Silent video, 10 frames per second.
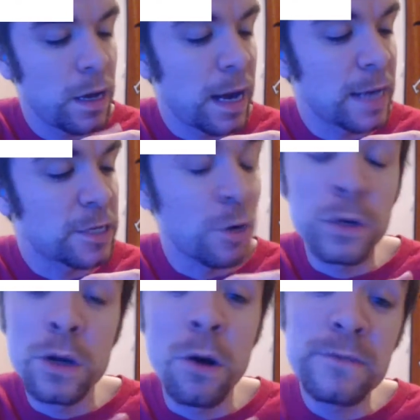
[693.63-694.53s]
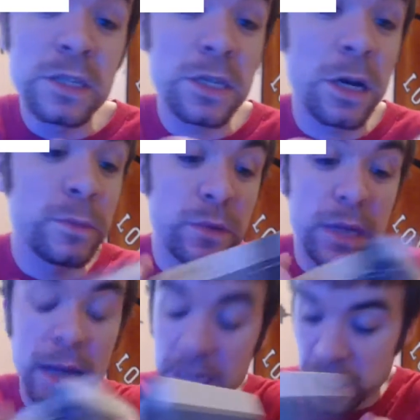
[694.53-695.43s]
I don't know if this comes with an
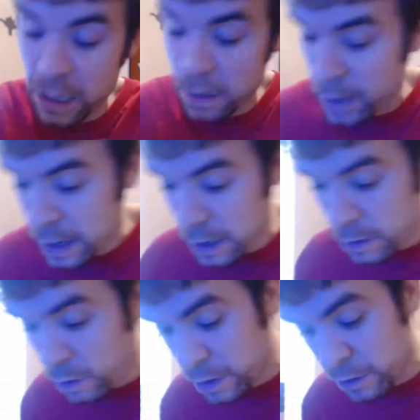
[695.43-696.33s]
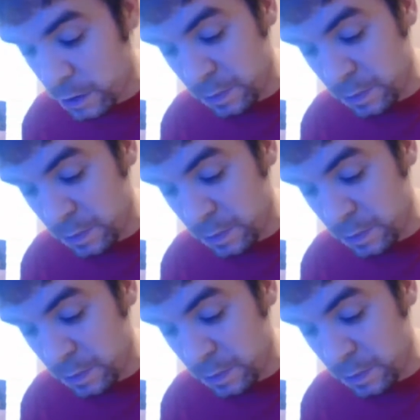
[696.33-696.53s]
HDMI or USB.